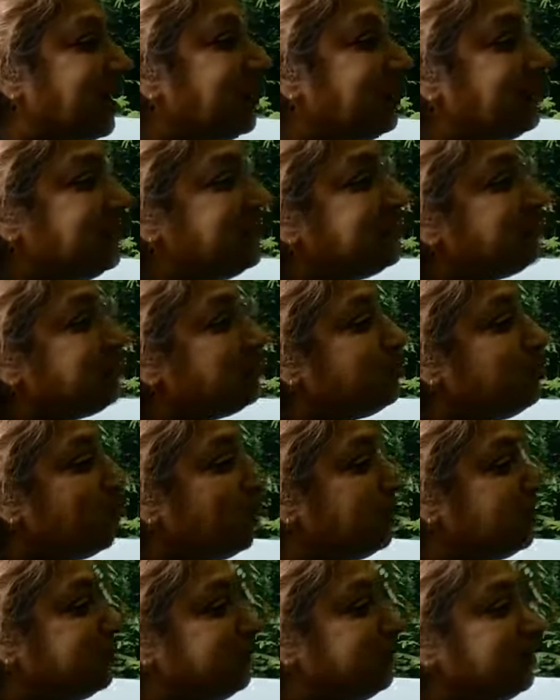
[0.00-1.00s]
and it is
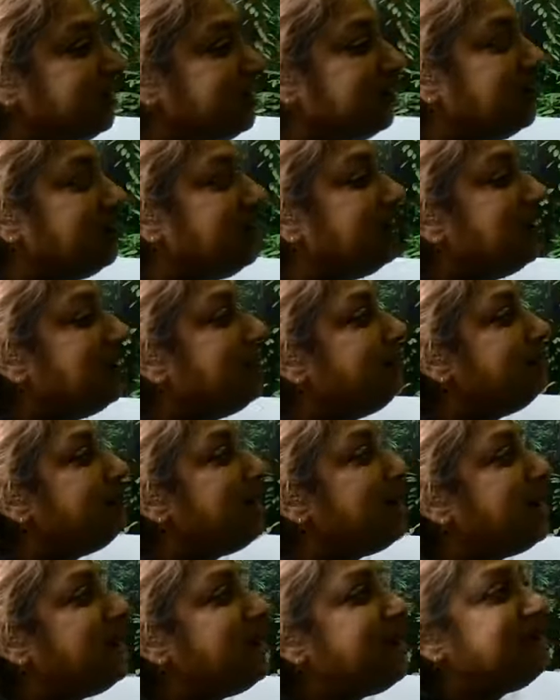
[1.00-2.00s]
worth
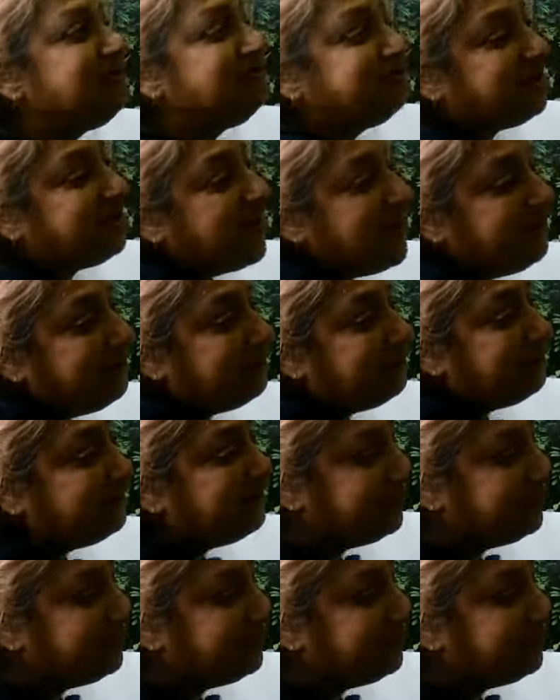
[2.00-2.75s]
my lifetime